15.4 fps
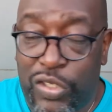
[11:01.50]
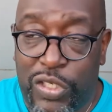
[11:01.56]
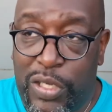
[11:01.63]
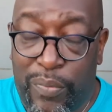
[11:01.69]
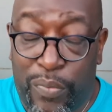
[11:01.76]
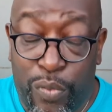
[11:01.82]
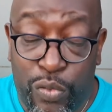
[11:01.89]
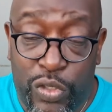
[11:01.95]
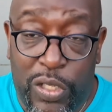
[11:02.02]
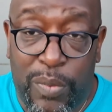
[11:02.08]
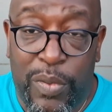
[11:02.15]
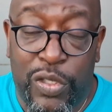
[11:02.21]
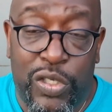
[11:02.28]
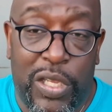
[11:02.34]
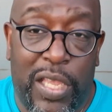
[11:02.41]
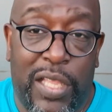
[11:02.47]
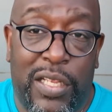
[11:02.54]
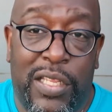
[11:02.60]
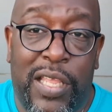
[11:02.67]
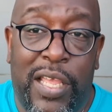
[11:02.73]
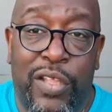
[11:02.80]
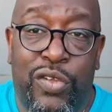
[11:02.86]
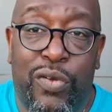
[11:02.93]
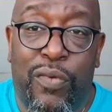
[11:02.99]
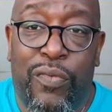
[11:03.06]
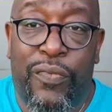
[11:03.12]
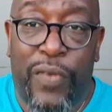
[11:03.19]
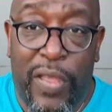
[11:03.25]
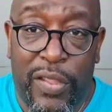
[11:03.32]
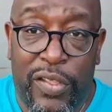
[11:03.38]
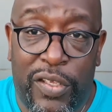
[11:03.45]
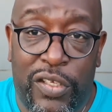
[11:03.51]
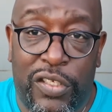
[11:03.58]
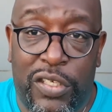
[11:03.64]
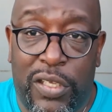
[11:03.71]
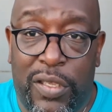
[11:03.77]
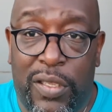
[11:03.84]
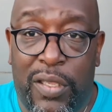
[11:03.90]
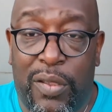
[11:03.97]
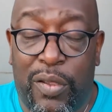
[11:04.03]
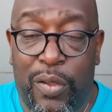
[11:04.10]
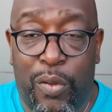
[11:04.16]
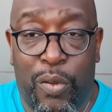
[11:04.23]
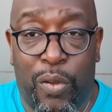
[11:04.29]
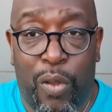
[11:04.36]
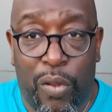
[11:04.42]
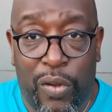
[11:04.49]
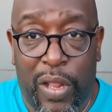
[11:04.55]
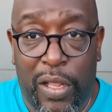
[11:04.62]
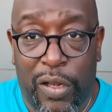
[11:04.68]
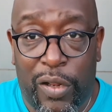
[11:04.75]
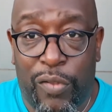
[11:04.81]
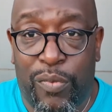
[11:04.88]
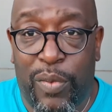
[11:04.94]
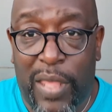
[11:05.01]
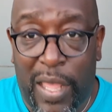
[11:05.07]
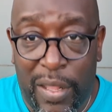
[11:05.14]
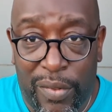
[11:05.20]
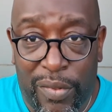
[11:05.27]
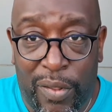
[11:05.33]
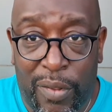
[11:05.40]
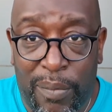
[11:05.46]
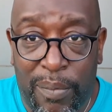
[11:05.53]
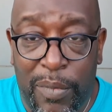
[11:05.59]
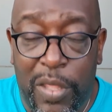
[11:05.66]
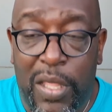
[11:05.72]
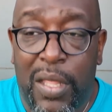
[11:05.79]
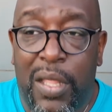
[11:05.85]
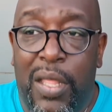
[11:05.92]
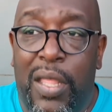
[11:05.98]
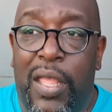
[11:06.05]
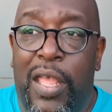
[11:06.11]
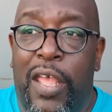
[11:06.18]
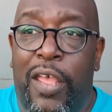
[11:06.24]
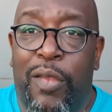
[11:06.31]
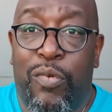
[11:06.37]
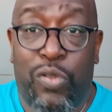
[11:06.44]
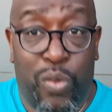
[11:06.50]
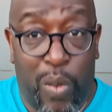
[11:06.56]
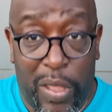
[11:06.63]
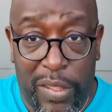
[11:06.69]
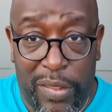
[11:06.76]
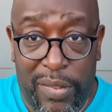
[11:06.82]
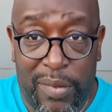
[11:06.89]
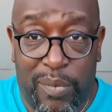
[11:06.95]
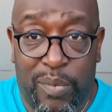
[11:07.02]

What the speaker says: she hit the age of 30, she got diagnosed with cancer twice.